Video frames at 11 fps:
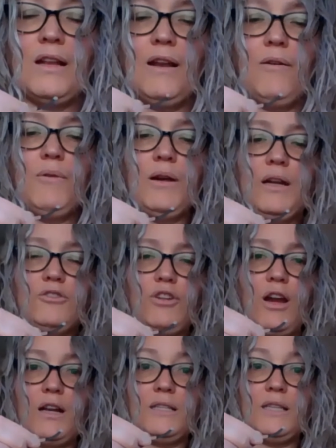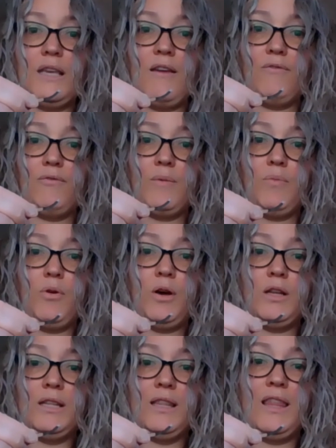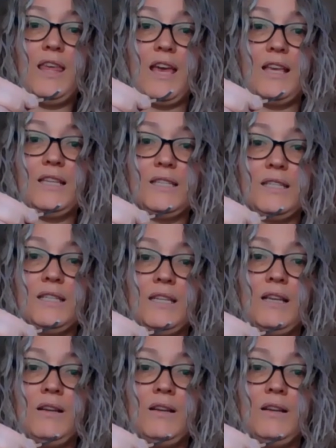Now we're going to try to see if we put this,